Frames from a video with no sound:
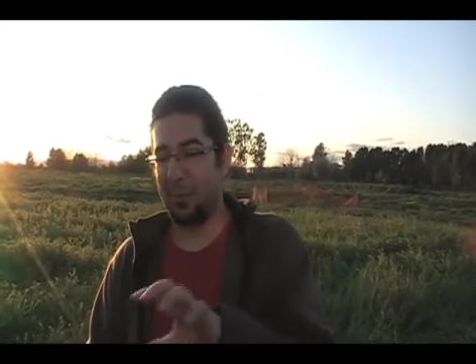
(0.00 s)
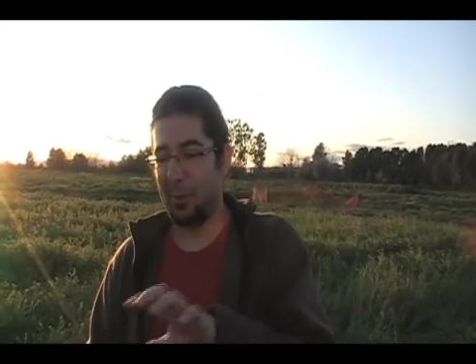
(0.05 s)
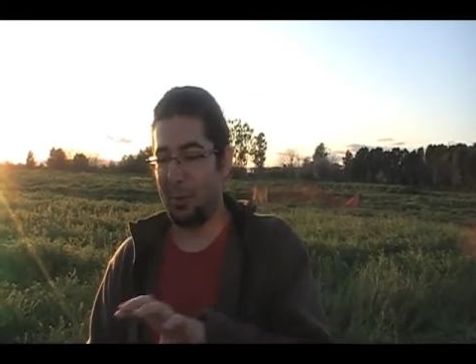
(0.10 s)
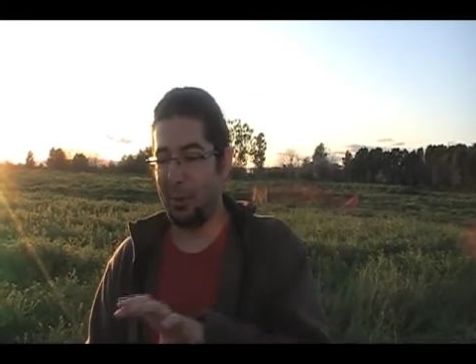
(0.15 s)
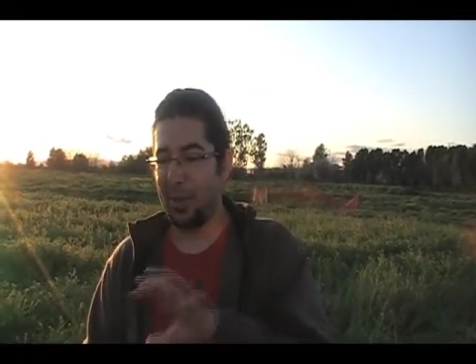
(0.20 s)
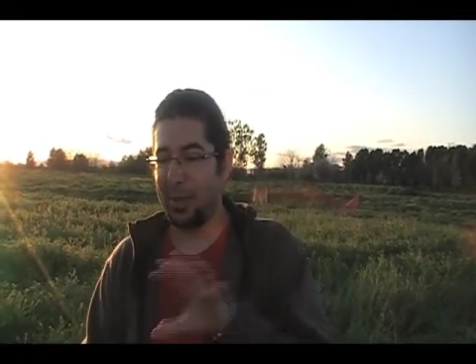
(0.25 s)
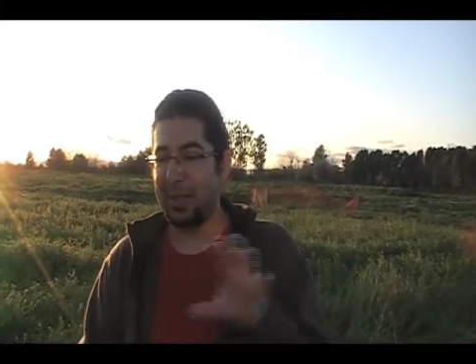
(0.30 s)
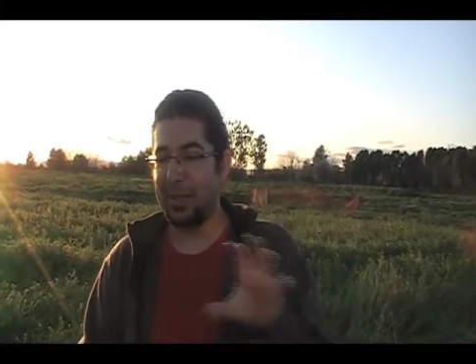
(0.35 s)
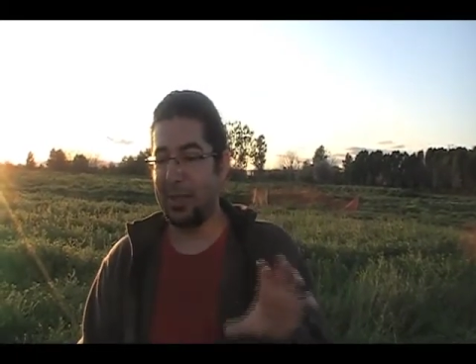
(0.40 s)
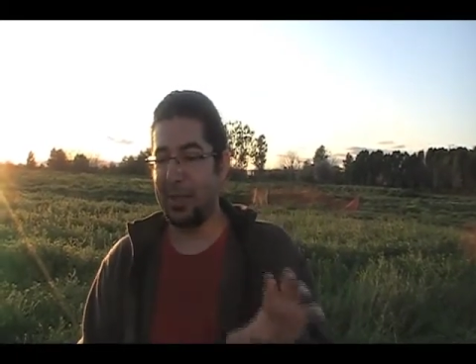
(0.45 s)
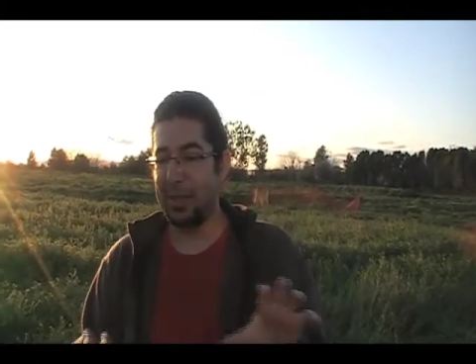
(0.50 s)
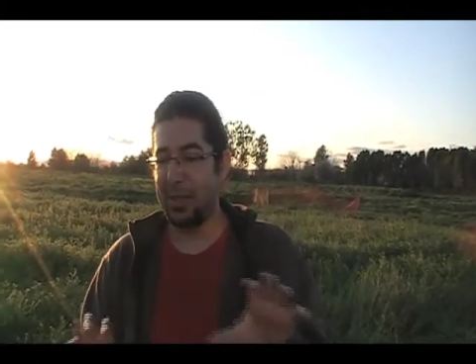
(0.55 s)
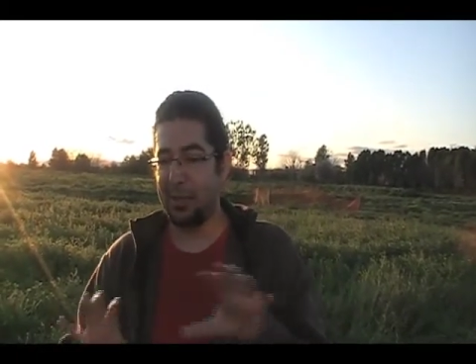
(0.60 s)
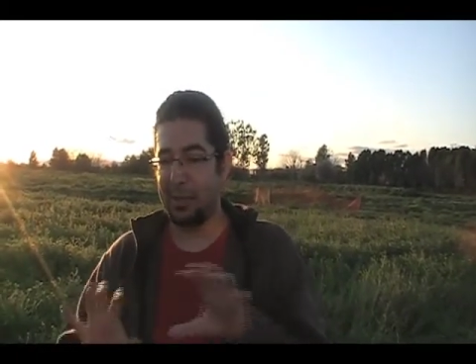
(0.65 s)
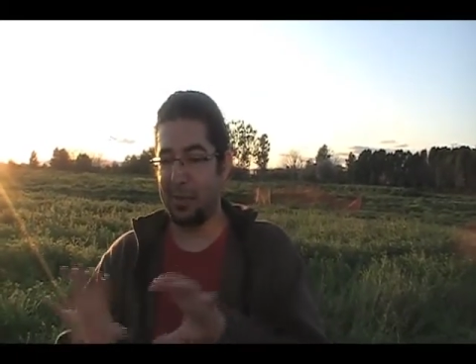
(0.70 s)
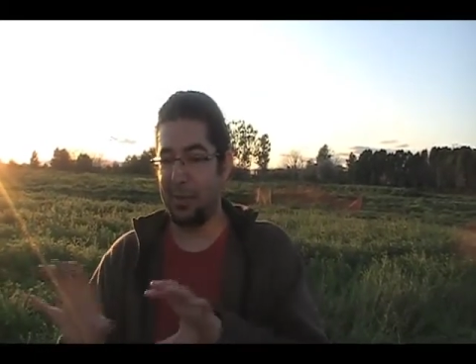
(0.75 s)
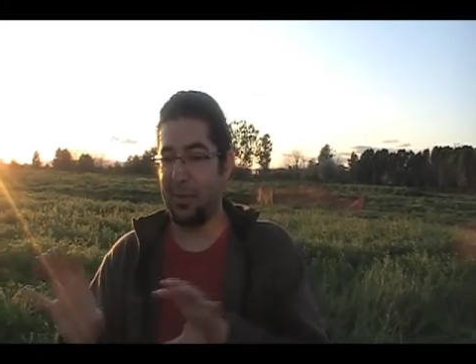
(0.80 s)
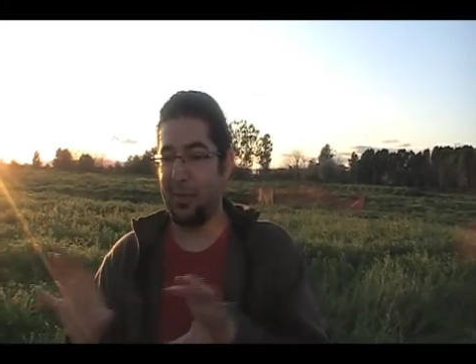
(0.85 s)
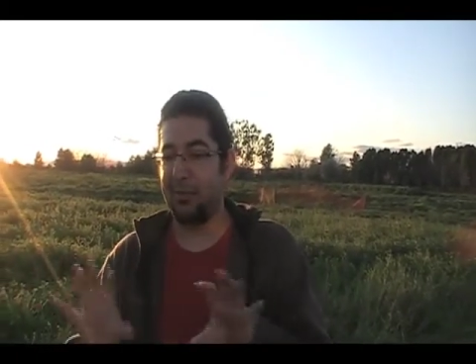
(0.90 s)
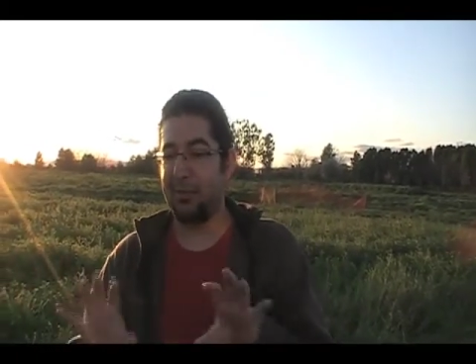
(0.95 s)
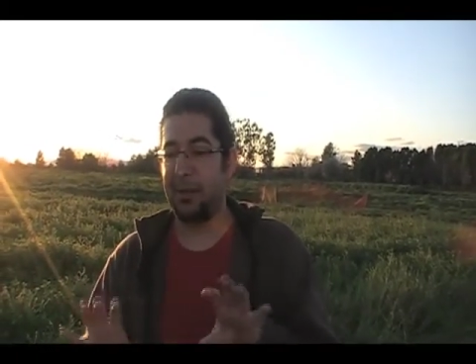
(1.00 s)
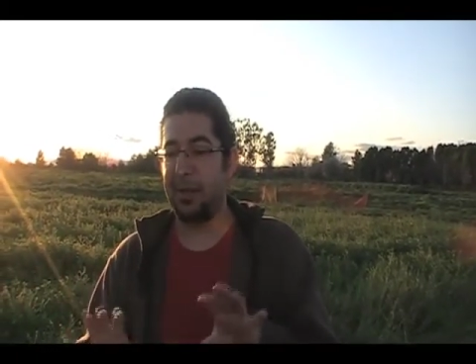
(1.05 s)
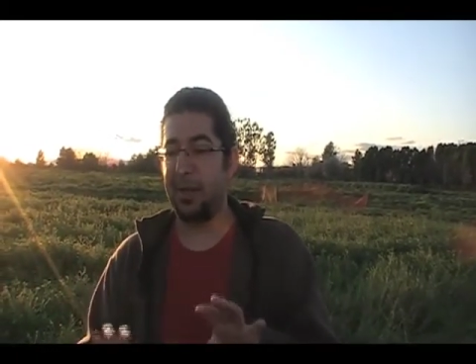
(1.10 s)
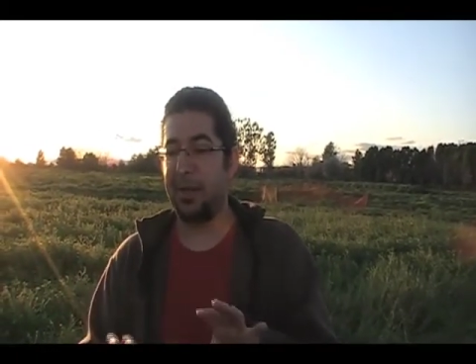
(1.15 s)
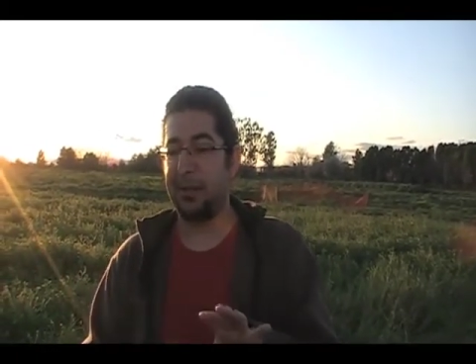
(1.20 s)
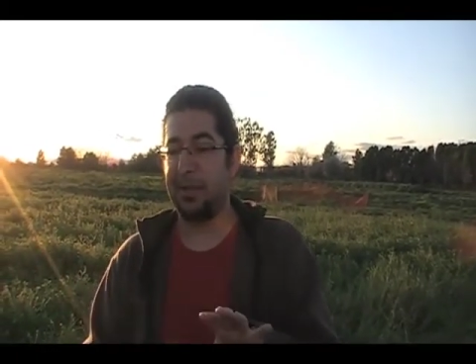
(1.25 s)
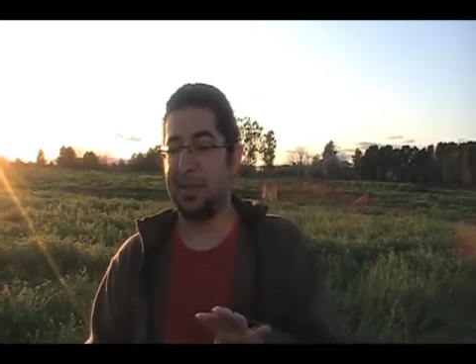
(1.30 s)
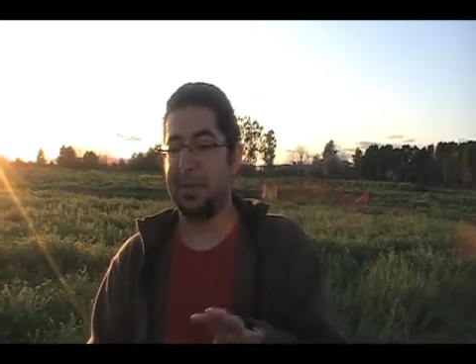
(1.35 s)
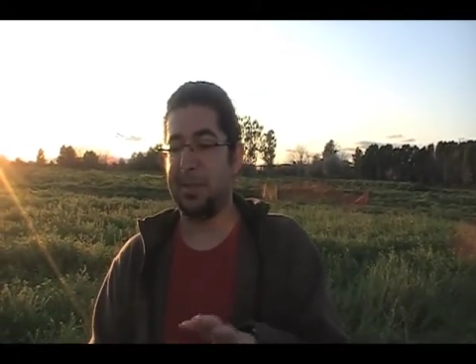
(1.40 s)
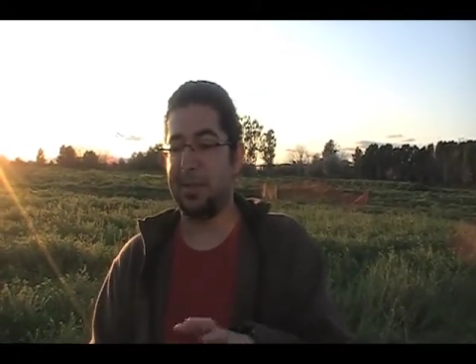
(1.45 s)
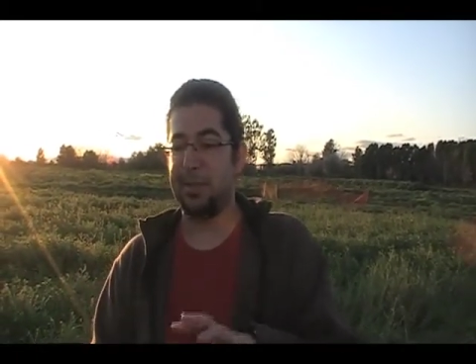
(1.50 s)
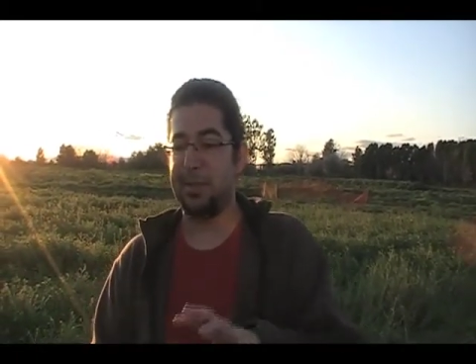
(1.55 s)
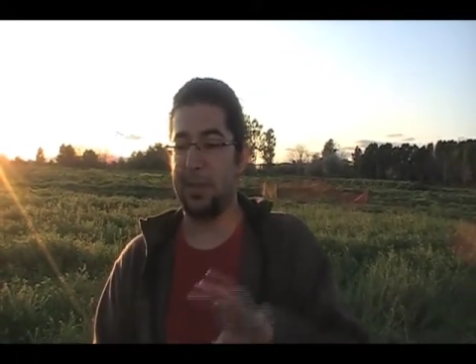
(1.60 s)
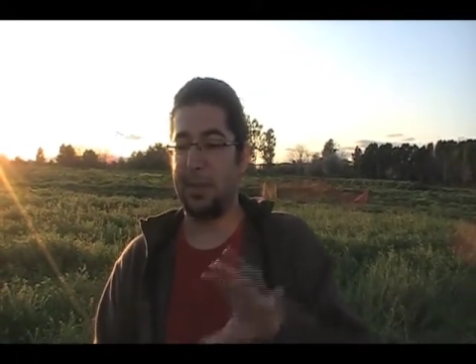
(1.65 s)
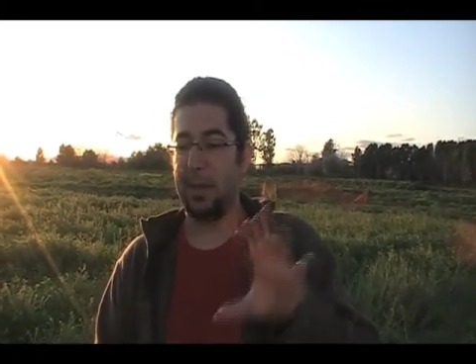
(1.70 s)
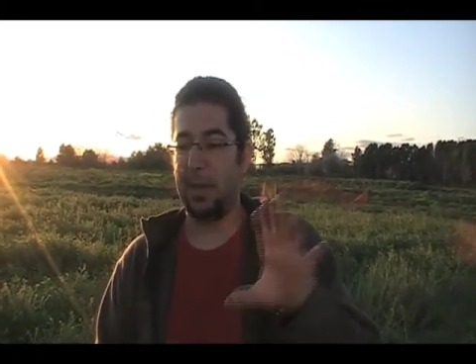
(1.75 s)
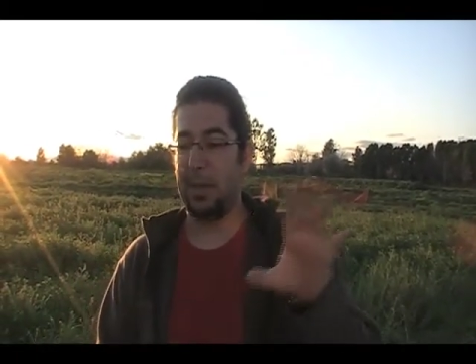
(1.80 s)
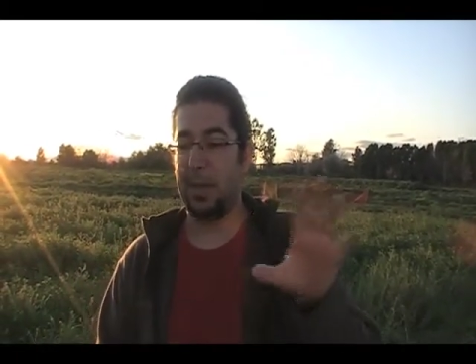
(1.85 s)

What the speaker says: we work in two different areas.